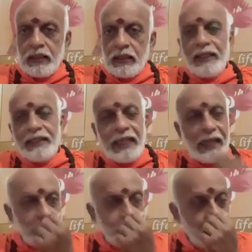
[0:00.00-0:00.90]
Many
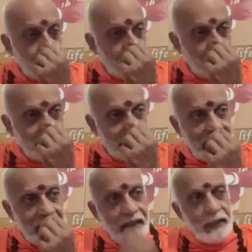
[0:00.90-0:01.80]
times people
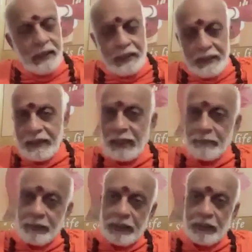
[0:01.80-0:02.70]
say in India
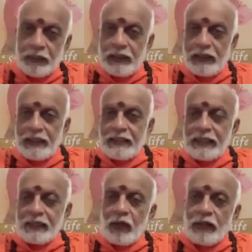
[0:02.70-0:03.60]
particularly
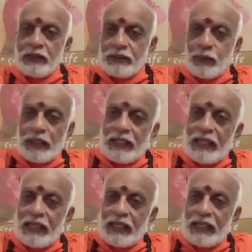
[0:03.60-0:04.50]
that all this
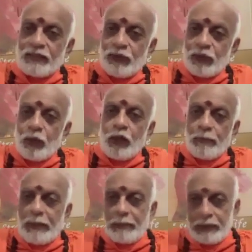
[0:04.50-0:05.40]
Vedanta is for
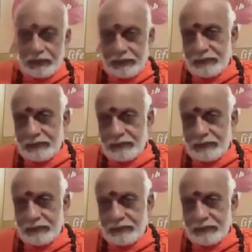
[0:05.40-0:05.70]
old people.